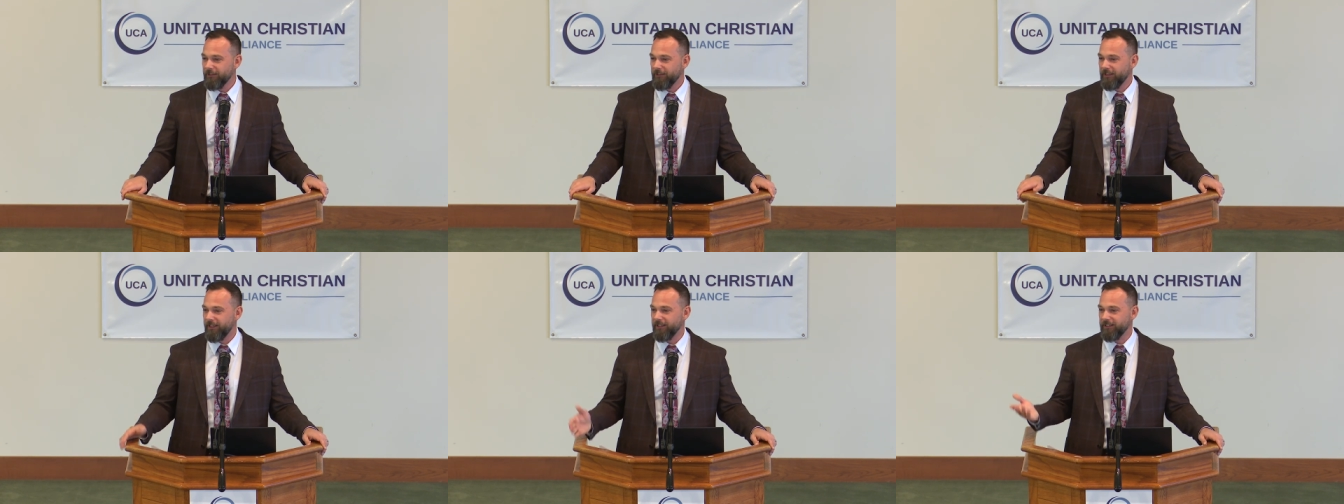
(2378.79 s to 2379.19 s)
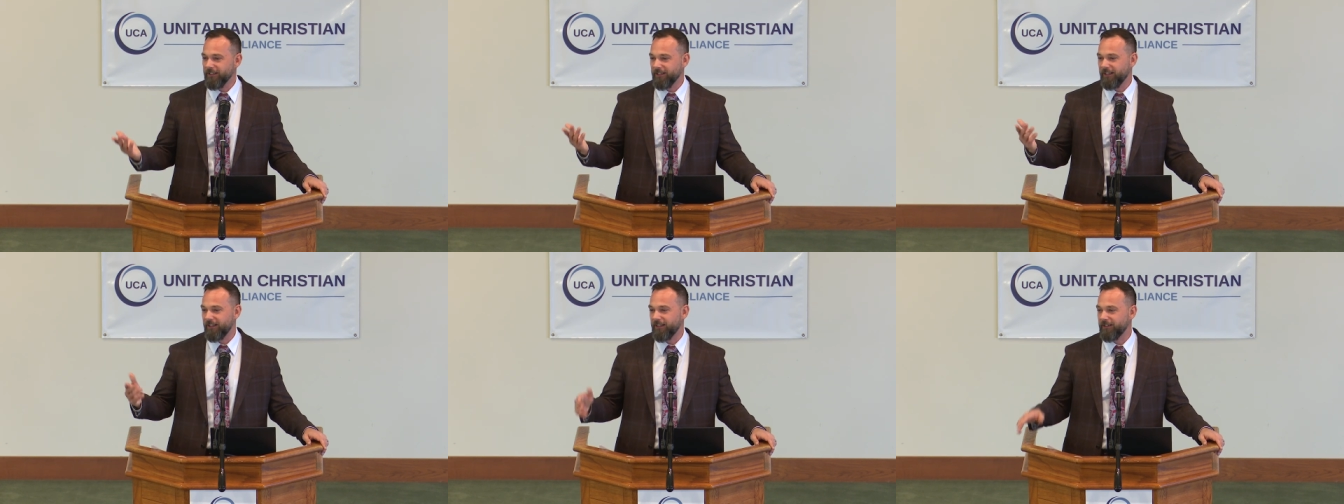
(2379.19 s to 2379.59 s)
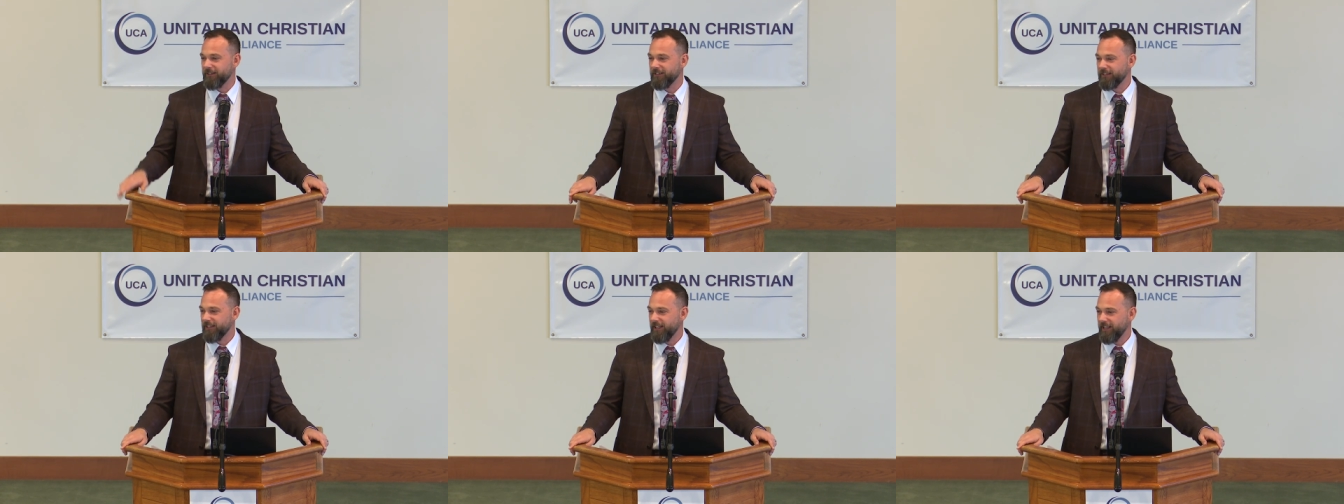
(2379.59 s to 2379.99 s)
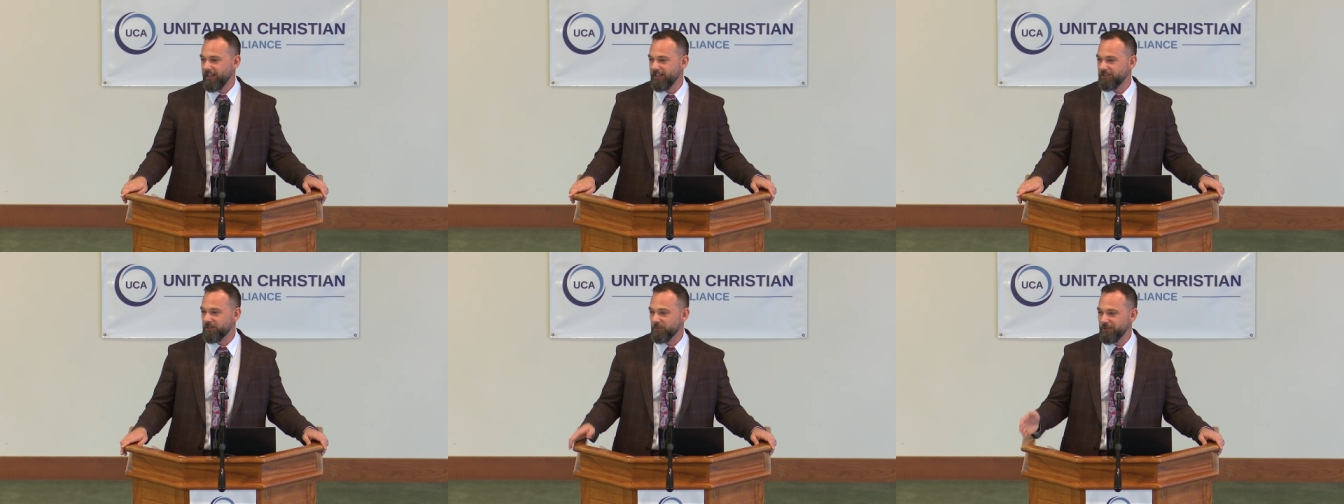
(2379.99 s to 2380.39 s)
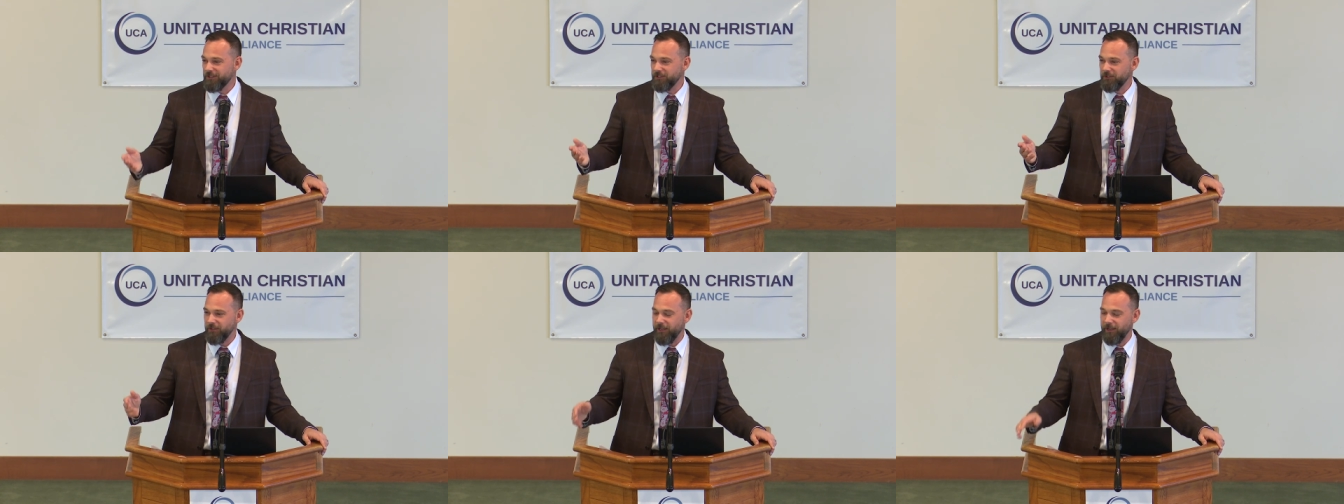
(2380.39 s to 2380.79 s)
Like, uh, hey, so
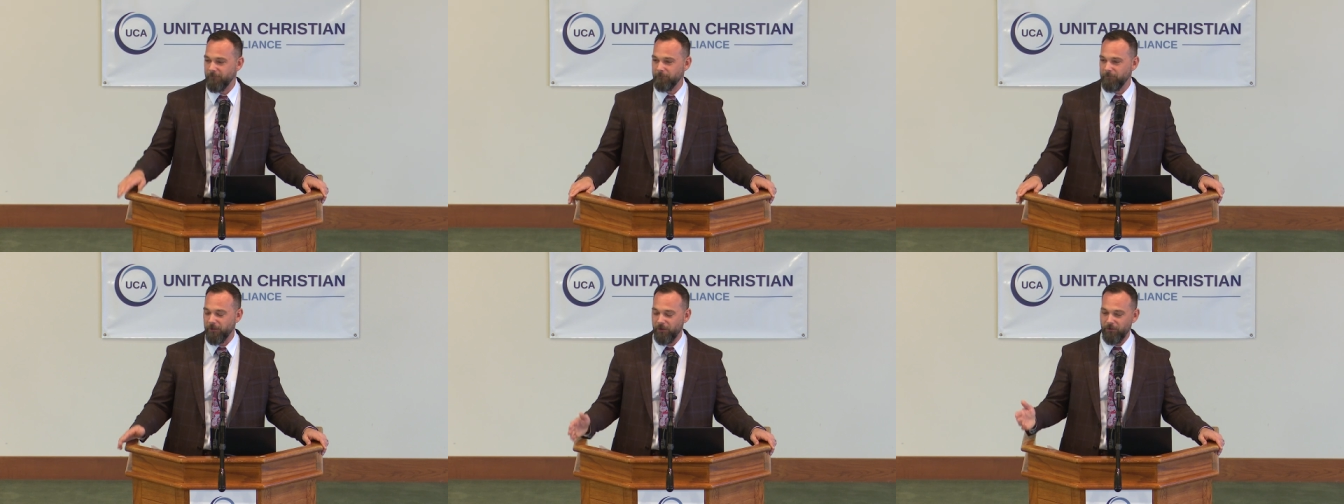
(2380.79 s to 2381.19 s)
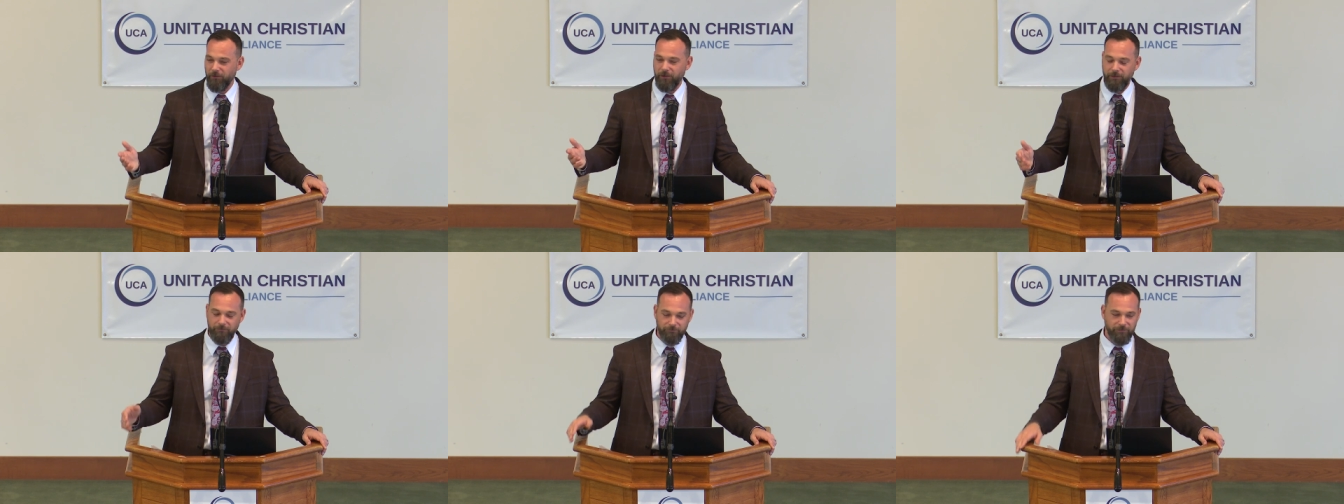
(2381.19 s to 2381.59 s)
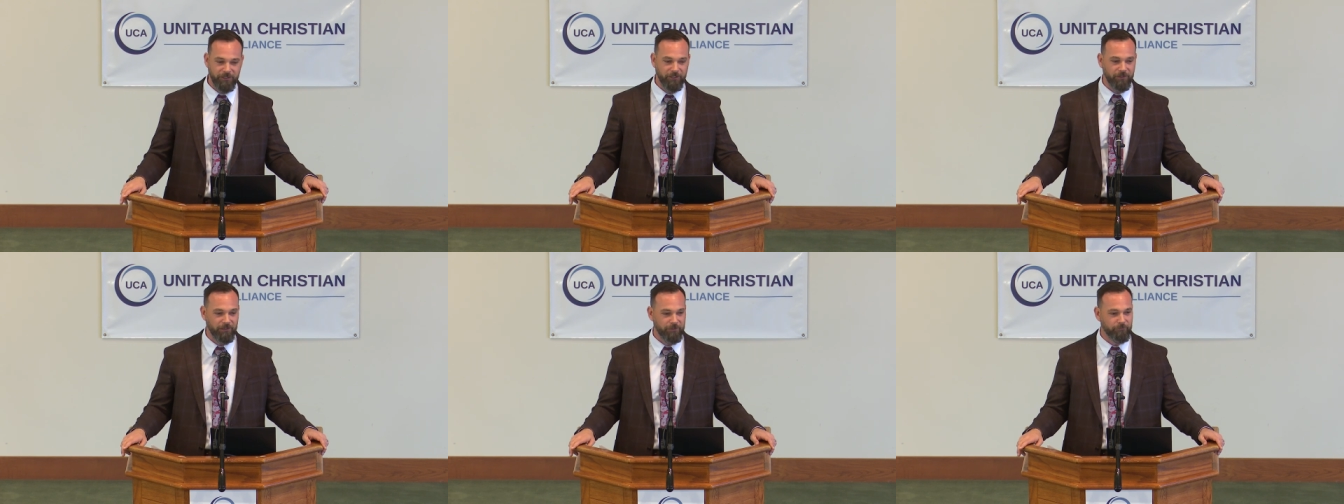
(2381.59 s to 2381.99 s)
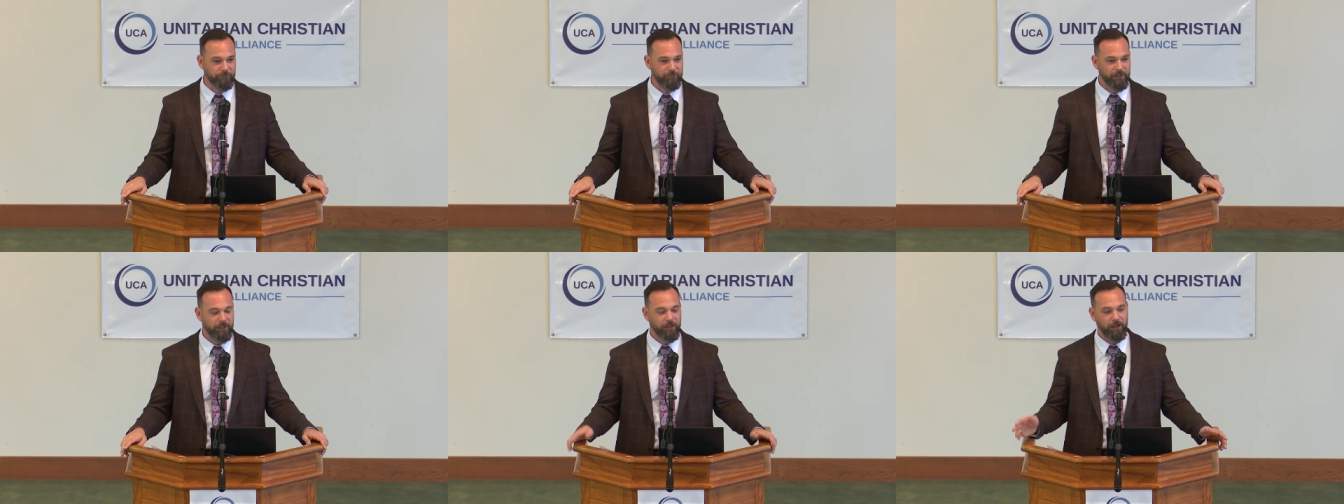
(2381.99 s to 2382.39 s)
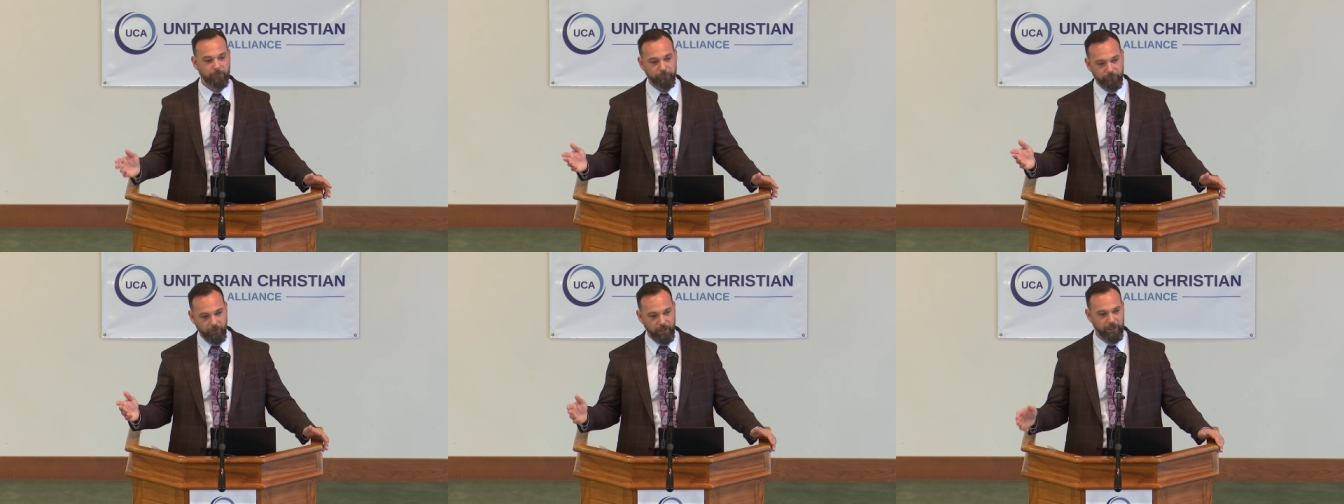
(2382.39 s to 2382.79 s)
what's your name? Oh, I'm, you know, I'm,
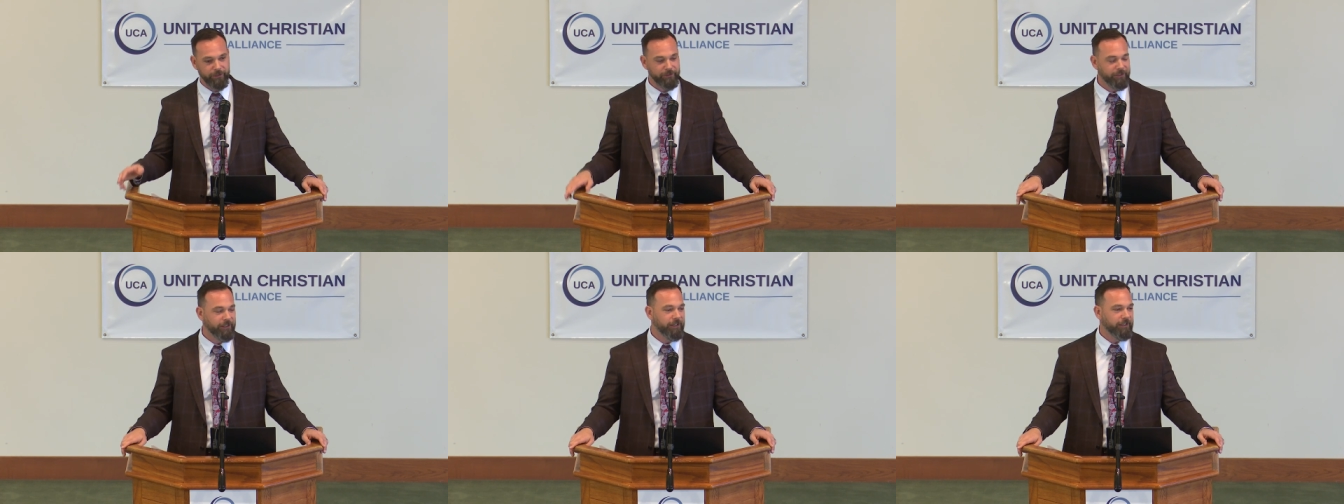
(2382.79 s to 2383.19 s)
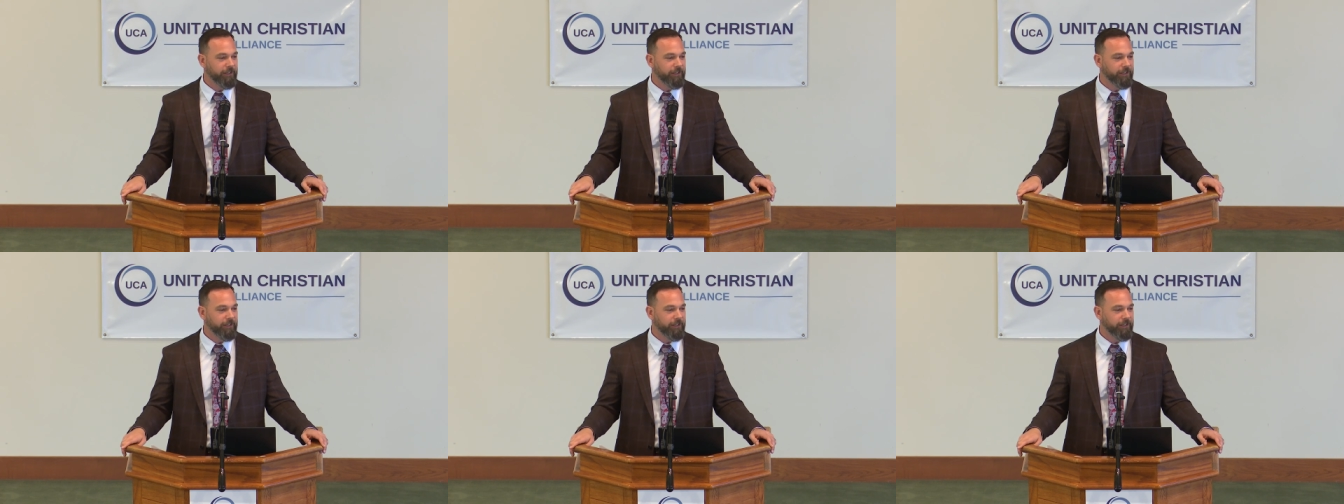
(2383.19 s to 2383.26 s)
I'm Fred.